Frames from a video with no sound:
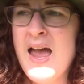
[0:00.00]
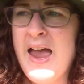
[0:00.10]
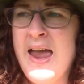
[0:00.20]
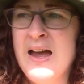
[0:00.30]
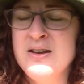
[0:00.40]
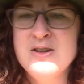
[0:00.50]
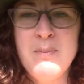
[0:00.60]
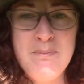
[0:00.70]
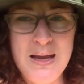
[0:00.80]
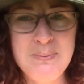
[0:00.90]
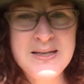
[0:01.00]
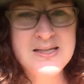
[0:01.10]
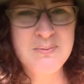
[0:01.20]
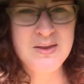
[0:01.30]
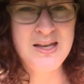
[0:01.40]
and maybe
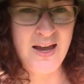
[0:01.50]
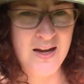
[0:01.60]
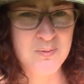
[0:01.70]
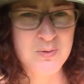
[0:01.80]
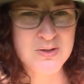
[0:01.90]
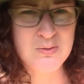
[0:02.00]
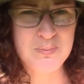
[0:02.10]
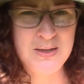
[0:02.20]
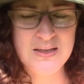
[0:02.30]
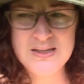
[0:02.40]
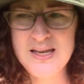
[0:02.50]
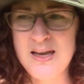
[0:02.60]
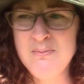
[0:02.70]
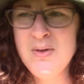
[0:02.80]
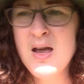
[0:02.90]
some of the animals will be the
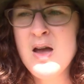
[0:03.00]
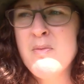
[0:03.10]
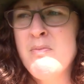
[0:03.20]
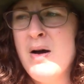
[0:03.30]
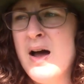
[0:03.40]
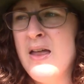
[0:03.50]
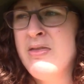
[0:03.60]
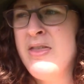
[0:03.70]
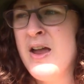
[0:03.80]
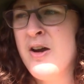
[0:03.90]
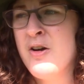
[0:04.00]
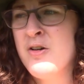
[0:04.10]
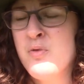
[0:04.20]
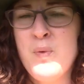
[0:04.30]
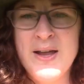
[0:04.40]
same, but
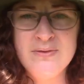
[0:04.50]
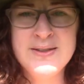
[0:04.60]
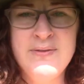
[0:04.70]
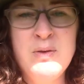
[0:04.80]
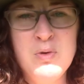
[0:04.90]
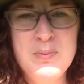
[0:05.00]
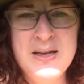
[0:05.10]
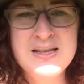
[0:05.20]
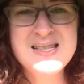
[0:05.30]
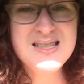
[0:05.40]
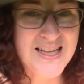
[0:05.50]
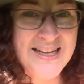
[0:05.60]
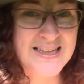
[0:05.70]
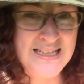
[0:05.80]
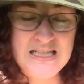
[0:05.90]
their way of living will be
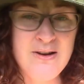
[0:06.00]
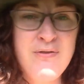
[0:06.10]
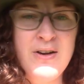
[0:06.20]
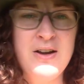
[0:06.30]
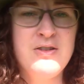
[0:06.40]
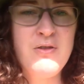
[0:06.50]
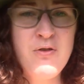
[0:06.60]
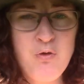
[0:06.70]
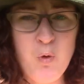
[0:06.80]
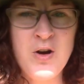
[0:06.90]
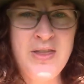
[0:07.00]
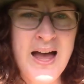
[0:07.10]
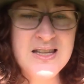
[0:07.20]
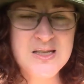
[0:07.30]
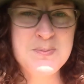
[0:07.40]
slightly different for
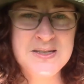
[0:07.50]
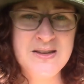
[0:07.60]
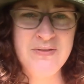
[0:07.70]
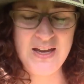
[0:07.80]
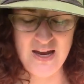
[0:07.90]
that specific